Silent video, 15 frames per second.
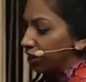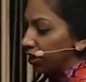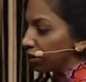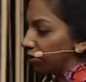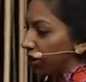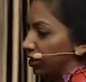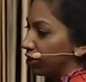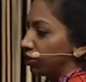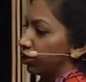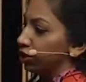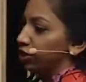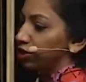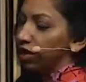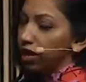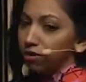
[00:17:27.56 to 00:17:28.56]
the
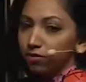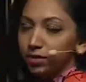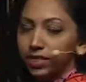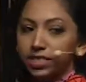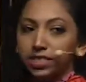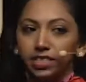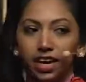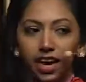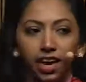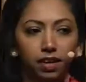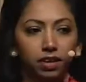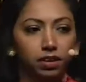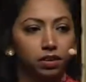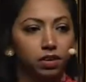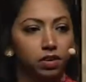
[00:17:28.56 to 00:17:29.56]
Christchurch terrorist
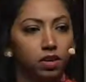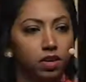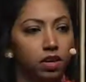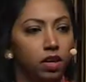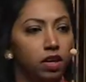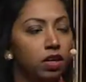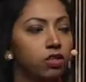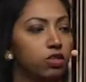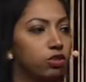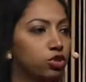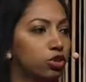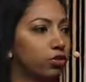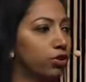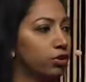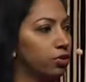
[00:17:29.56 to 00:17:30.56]
attack, the
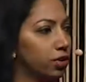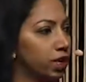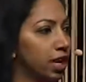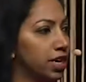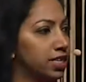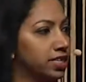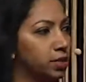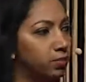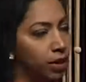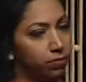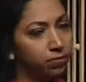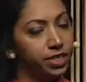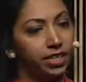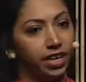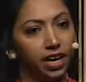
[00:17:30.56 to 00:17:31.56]
children organized a
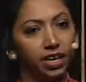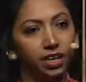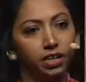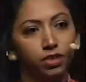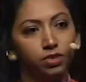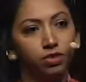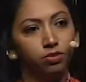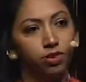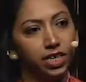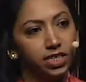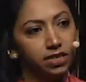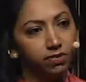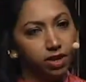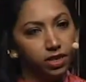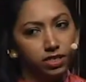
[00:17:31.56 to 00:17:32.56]
Mufti Day to
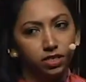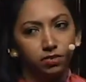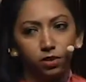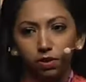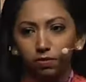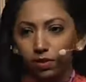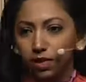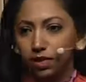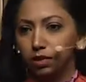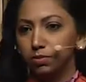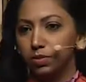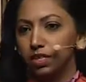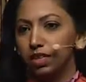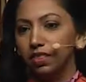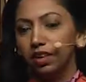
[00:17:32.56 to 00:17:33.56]
raise funds for the
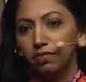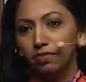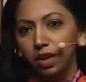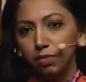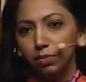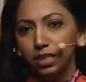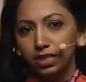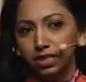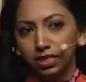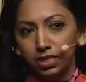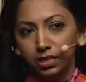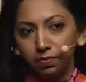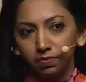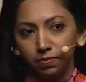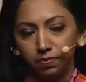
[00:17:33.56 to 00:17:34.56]
victims and their
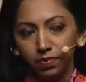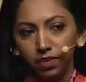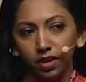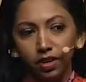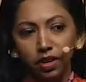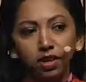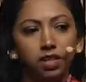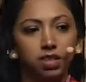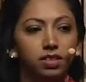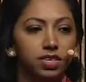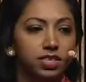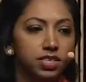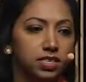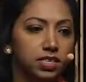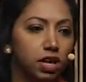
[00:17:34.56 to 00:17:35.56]
families.
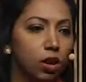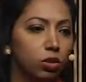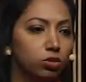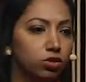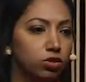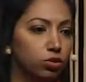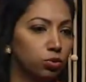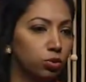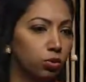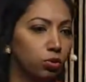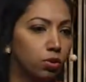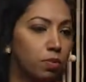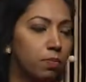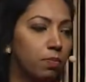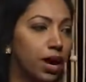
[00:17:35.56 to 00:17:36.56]
This is the whole school
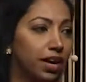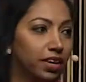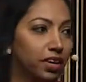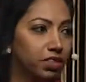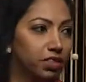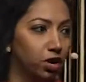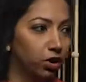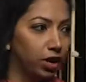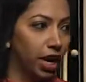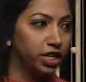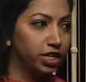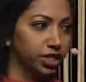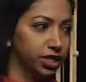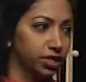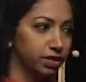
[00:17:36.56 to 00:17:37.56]
marking the
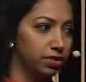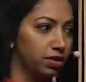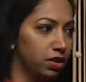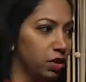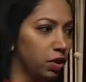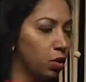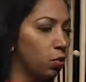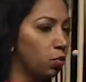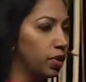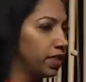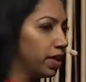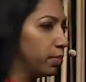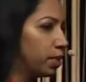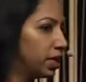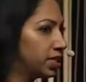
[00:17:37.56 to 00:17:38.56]
occasion, with
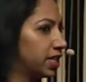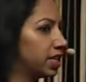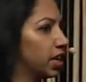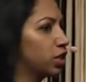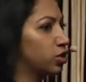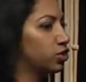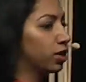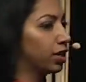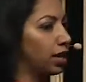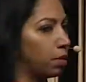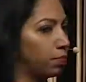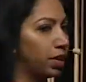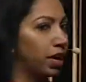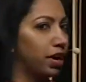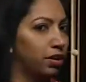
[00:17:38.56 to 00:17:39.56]
their multicultural
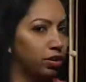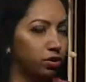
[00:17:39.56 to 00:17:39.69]
kapahaka